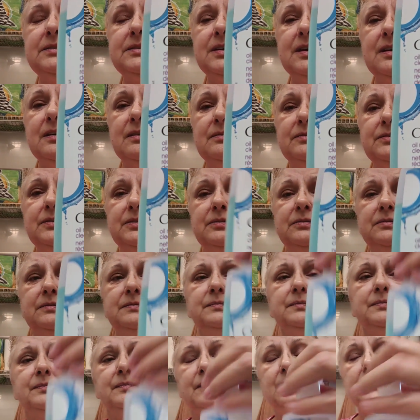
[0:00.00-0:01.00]
the toner.
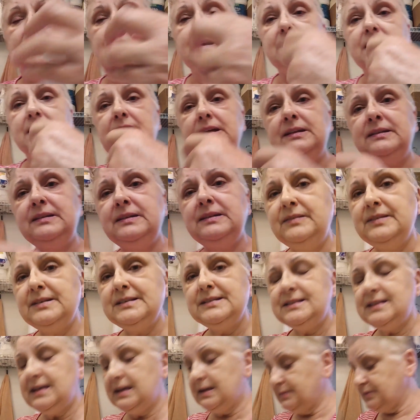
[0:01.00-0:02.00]
And then
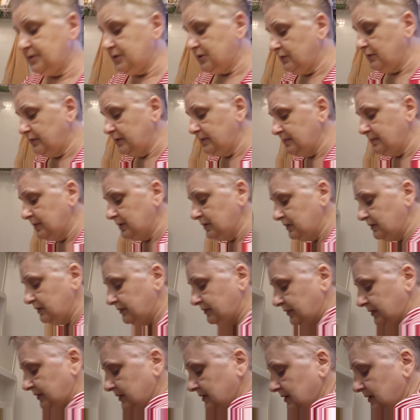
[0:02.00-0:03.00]
this helps to
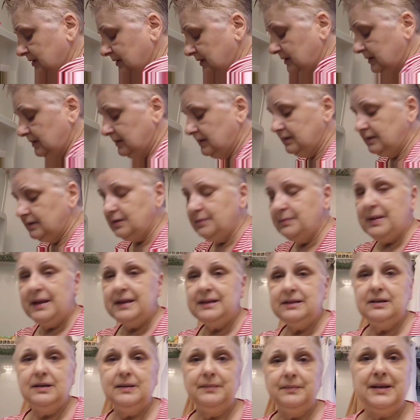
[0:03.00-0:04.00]
remove the
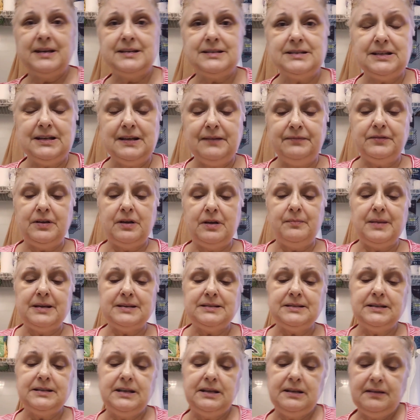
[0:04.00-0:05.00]
makeup that's left on my
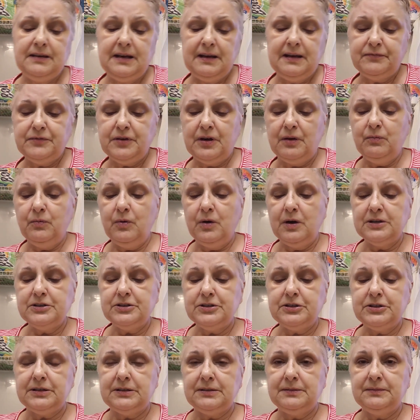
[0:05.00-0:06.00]
skin after I
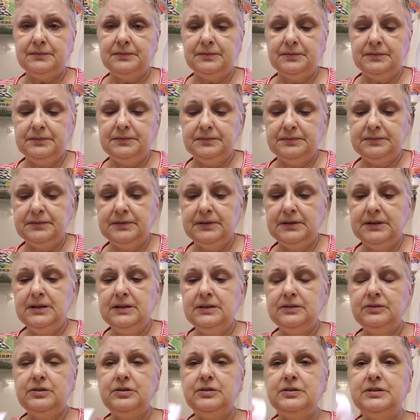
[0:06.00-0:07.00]
wash it.
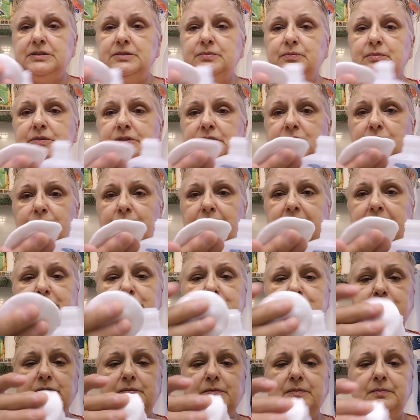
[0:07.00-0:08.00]
You just want to
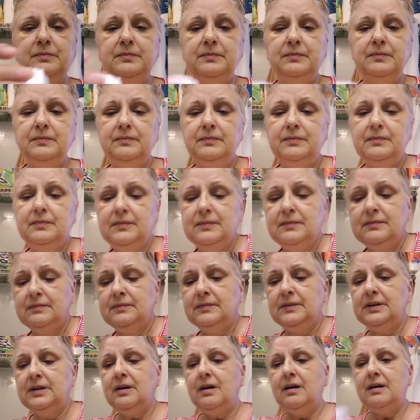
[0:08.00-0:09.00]
wet your
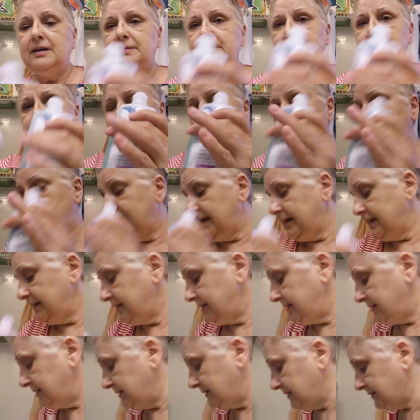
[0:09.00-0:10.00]
cotton pad.